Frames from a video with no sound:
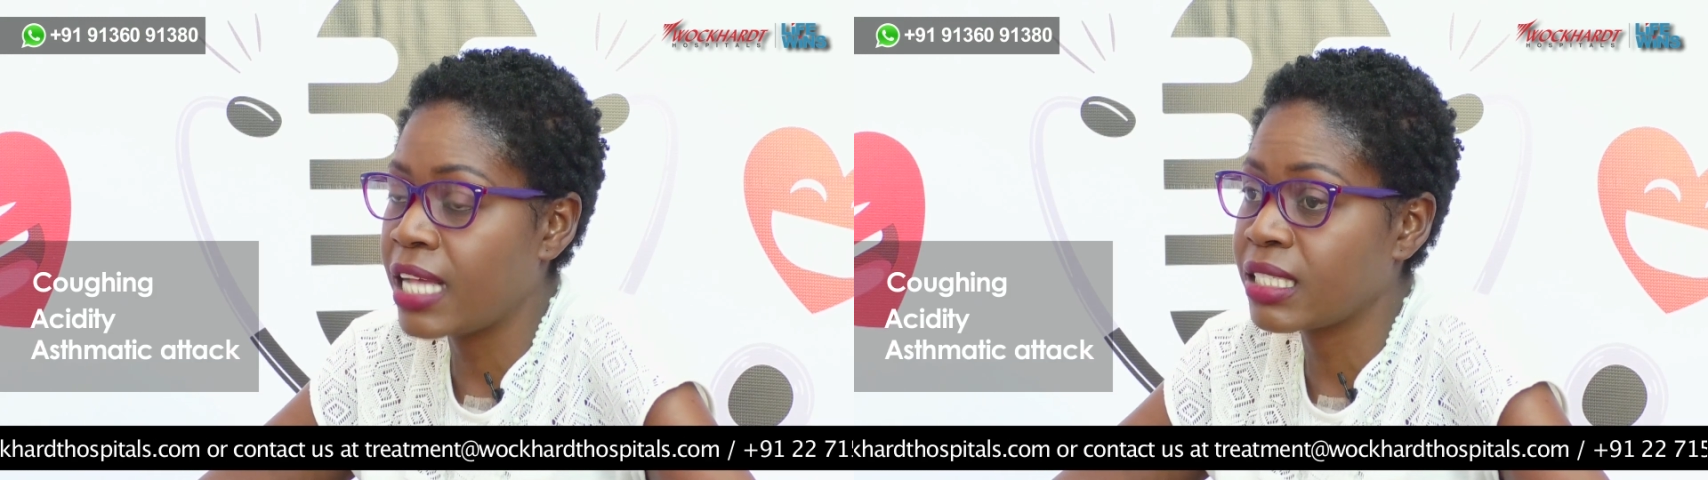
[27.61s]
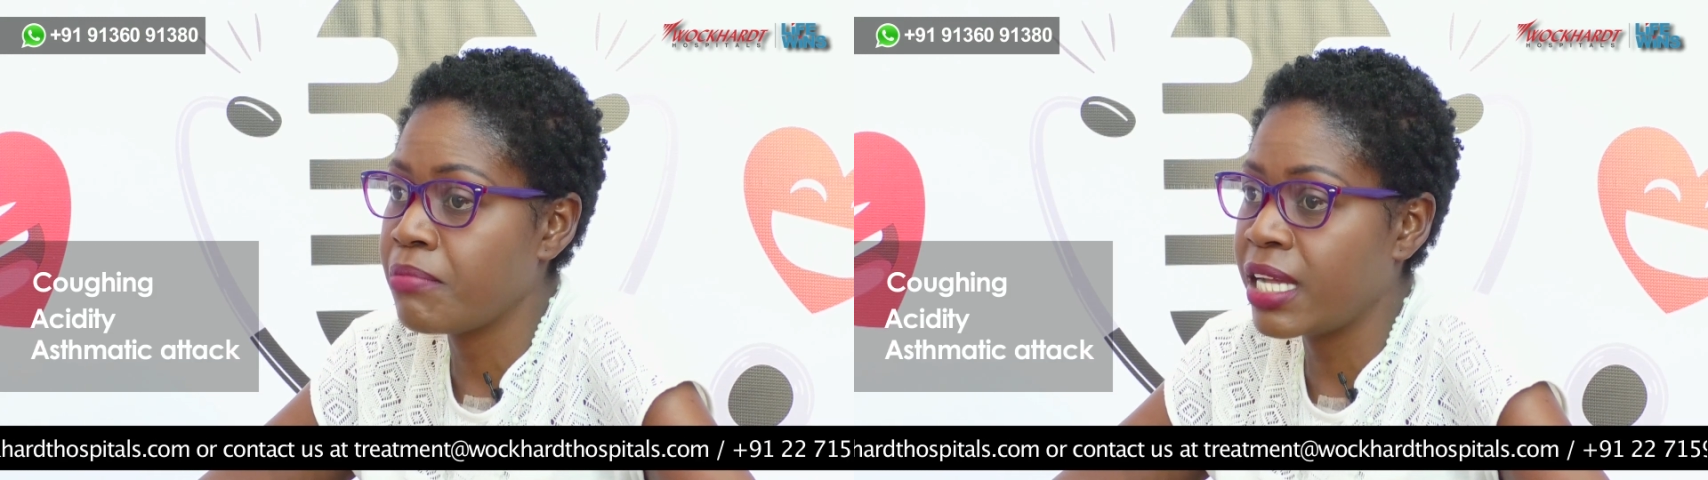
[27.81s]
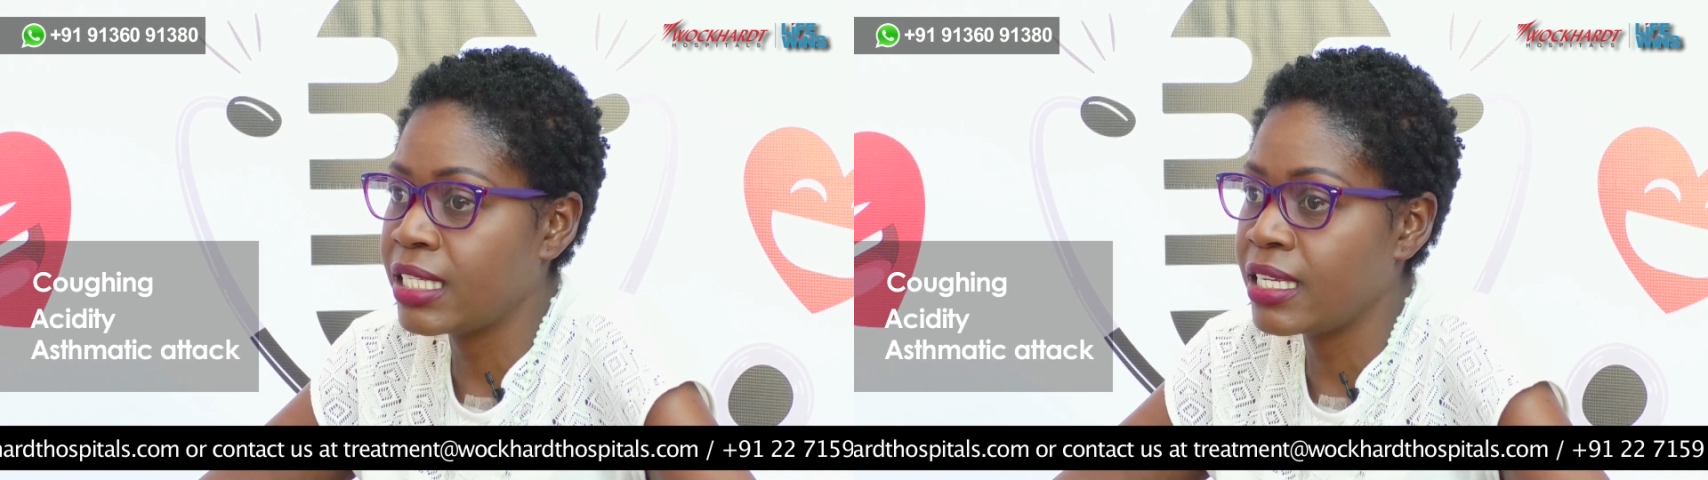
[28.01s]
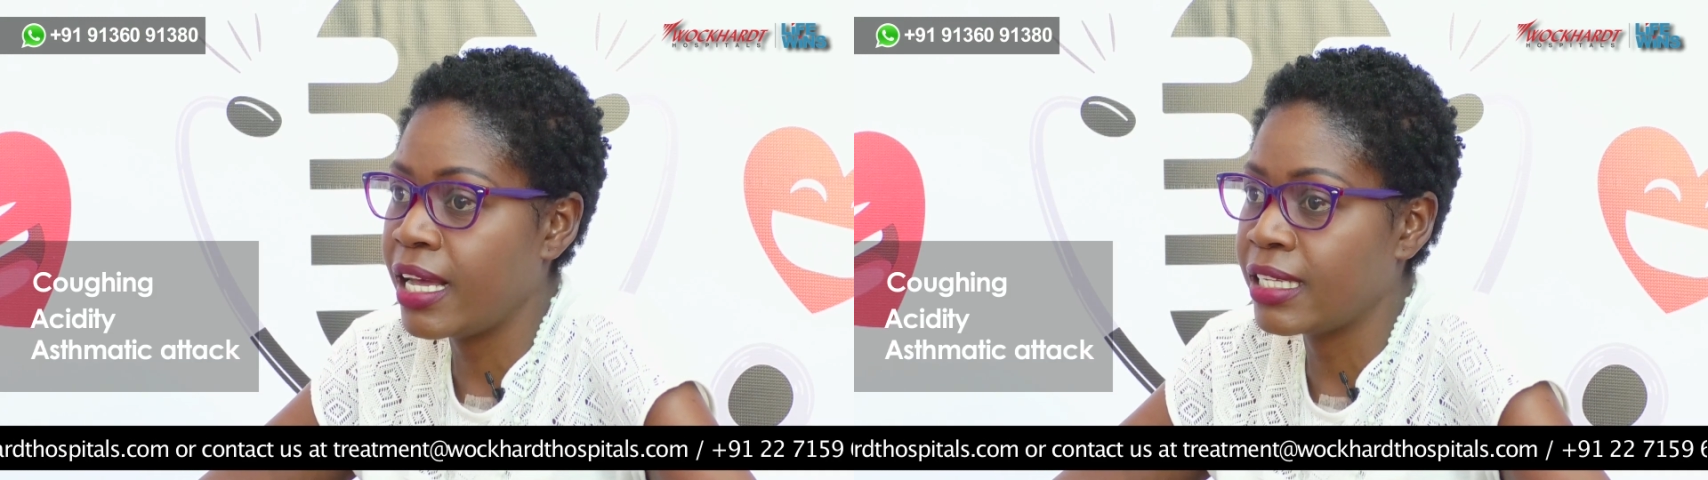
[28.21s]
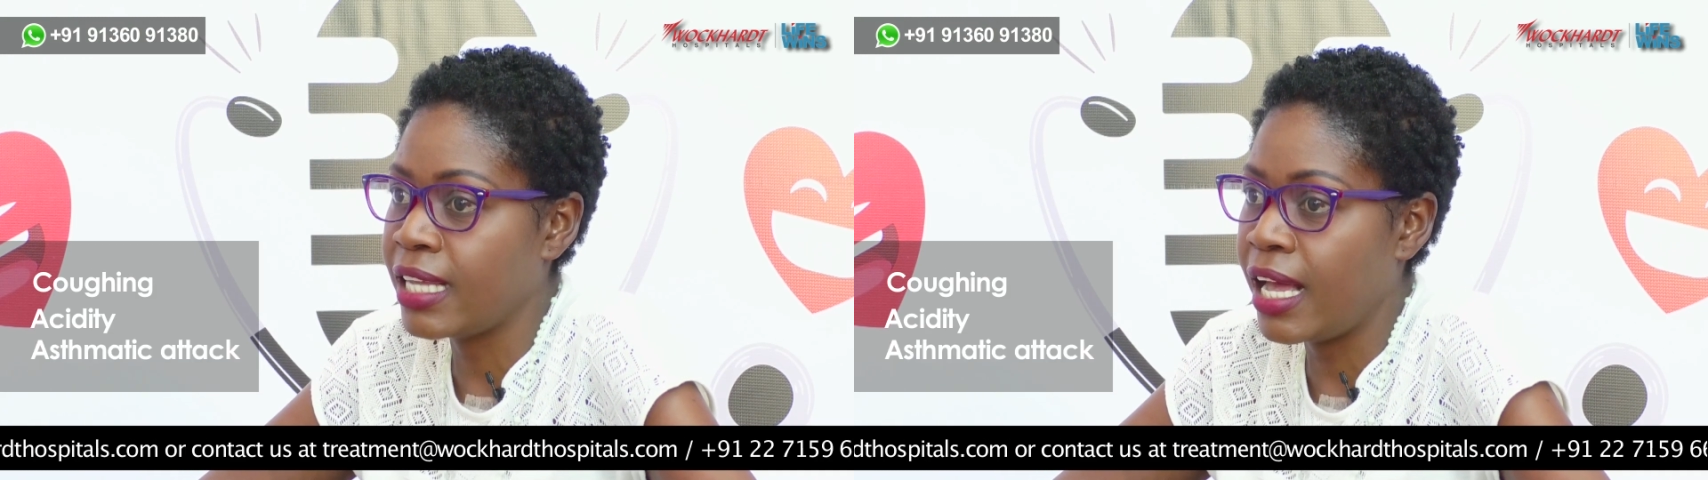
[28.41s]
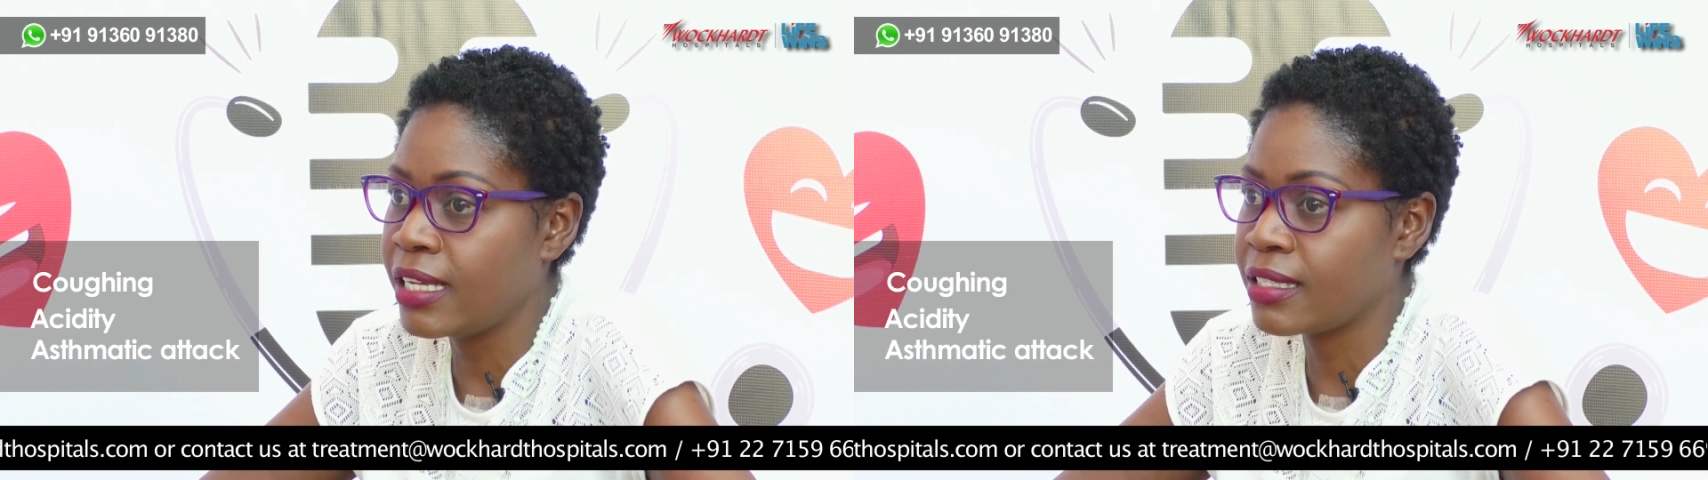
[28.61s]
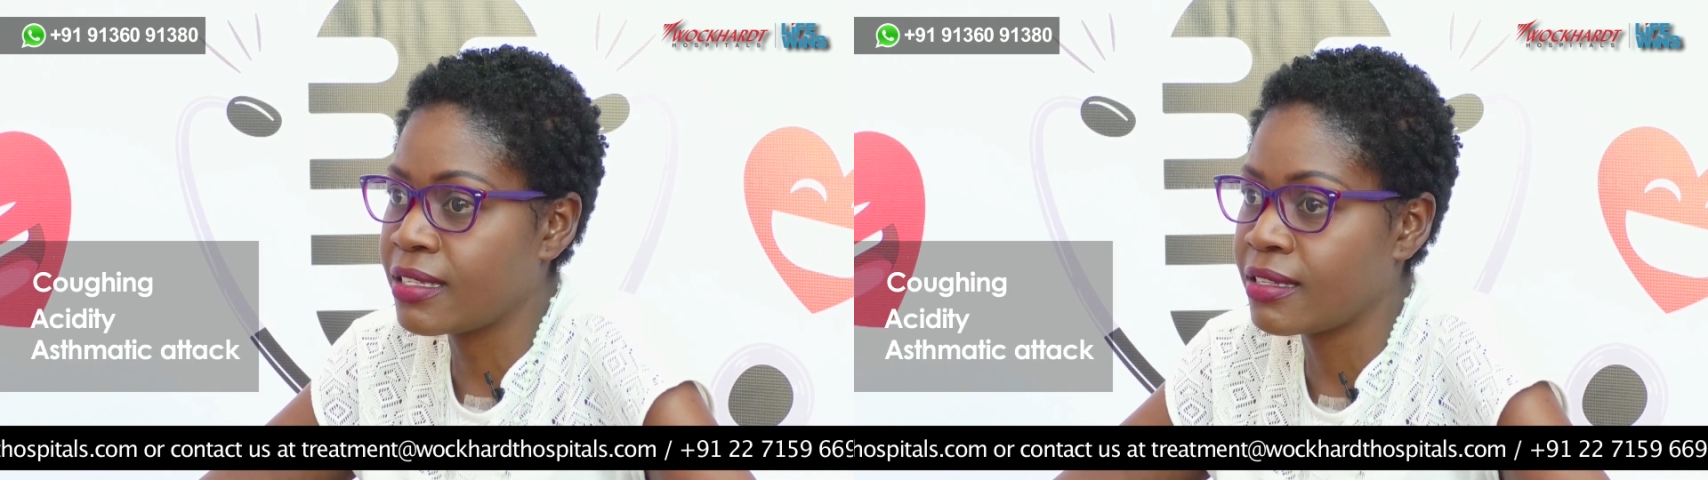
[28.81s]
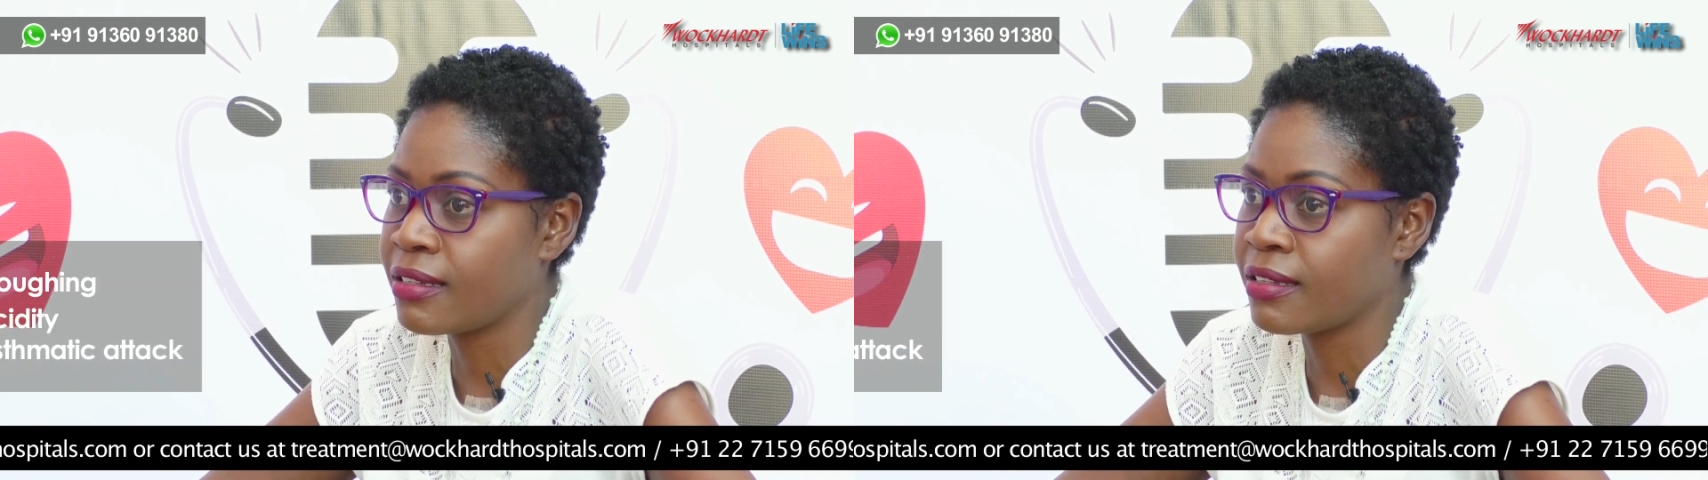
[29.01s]
asthmatic
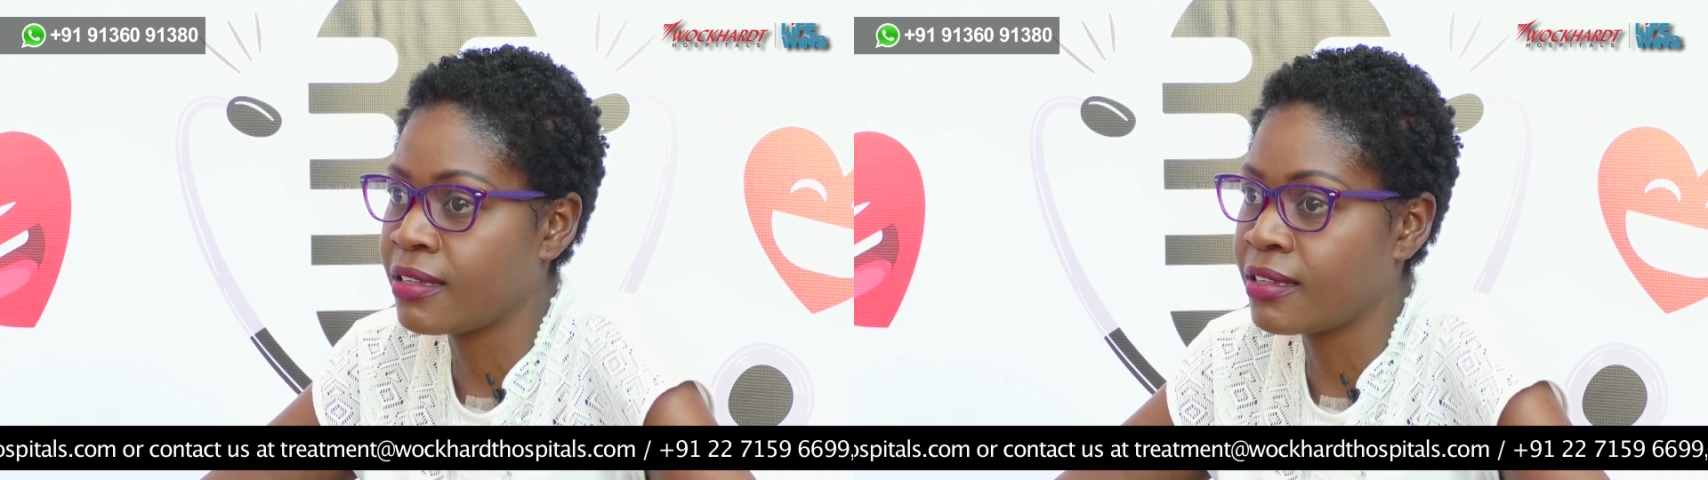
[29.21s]
attacks.